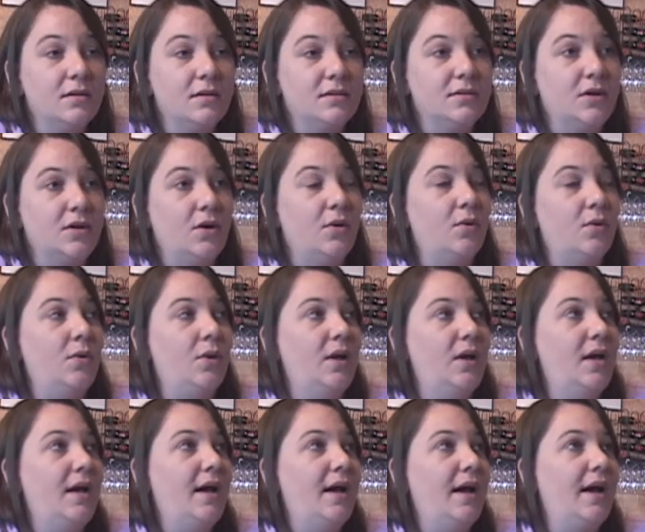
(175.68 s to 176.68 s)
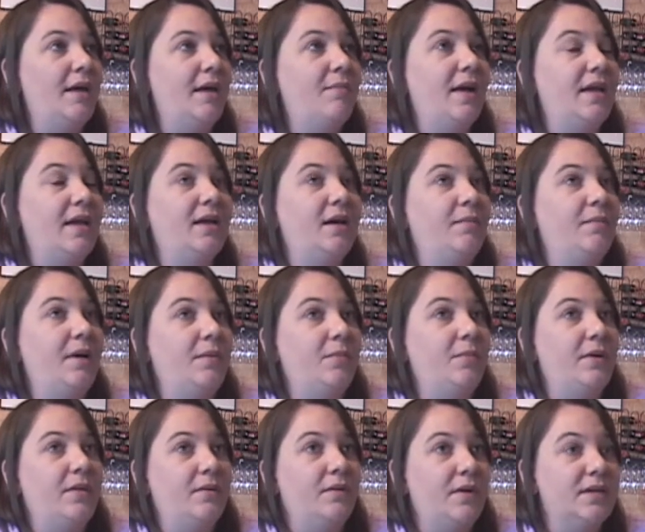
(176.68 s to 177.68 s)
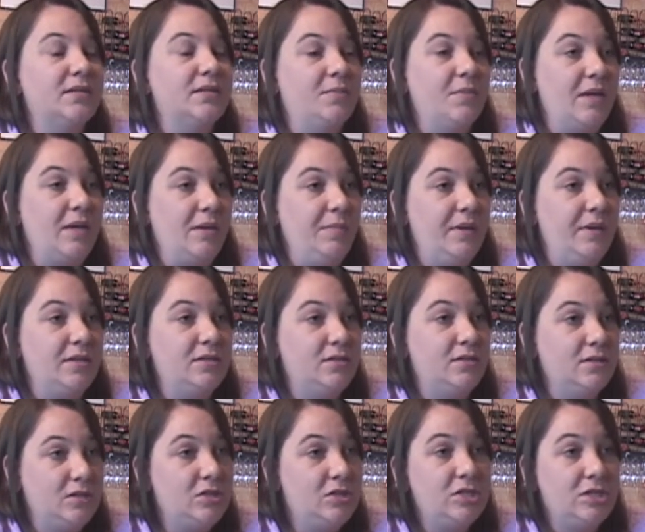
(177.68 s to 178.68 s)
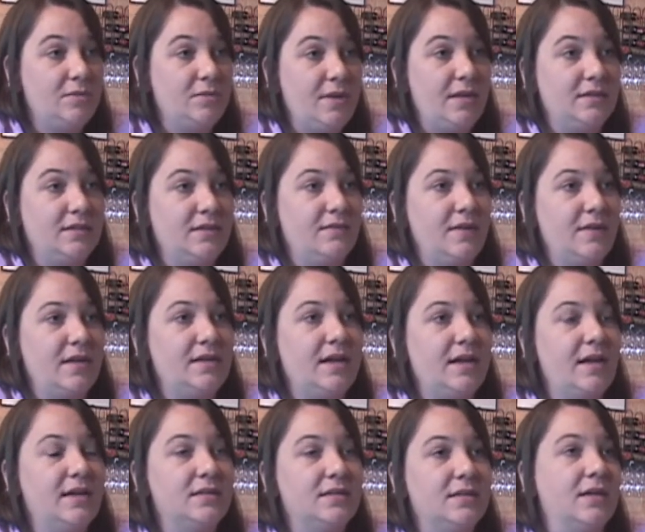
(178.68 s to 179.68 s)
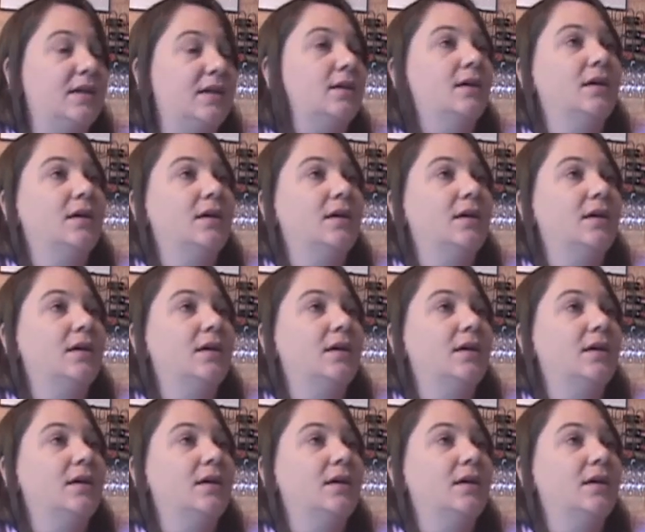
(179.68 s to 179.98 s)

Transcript: So I might come up with a recipe, but she makes it fantastic.